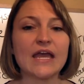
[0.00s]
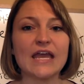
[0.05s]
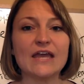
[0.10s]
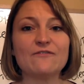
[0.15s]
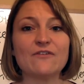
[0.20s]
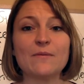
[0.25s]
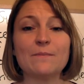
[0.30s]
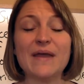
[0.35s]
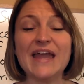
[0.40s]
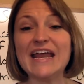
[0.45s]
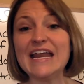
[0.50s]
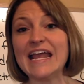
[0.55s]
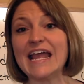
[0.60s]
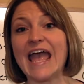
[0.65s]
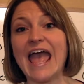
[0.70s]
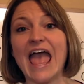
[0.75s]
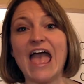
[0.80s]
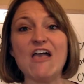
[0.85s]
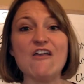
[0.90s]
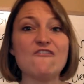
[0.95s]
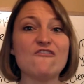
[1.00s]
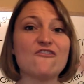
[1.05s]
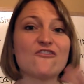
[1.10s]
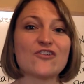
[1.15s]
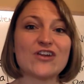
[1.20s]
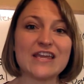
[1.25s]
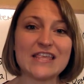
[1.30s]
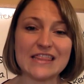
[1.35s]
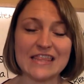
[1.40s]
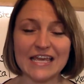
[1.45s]
If I'm painting
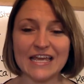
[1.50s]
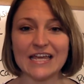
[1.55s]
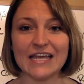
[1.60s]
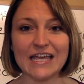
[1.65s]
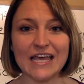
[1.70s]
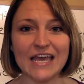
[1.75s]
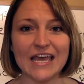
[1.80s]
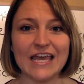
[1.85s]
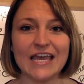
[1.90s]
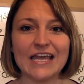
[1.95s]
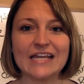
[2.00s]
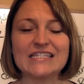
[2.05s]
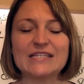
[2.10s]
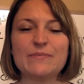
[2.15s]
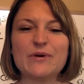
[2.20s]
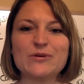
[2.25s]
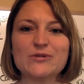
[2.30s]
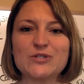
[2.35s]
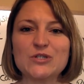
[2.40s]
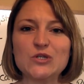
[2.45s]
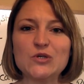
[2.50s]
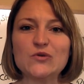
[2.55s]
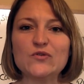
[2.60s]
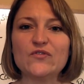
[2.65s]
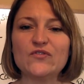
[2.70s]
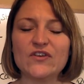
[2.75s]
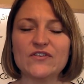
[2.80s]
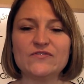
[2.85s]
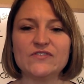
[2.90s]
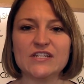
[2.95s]
everything, it's about
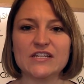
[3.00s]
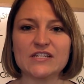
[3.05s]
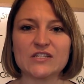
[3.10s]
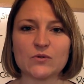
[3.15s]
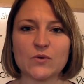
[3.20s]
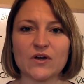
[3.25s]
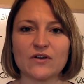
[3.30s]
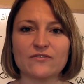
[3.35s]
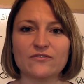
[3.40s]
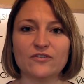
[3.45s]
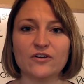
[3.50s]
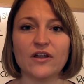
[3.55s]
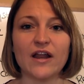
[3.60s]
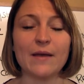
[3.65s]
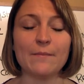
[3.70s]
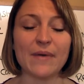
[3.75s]
$2.50 a square foot.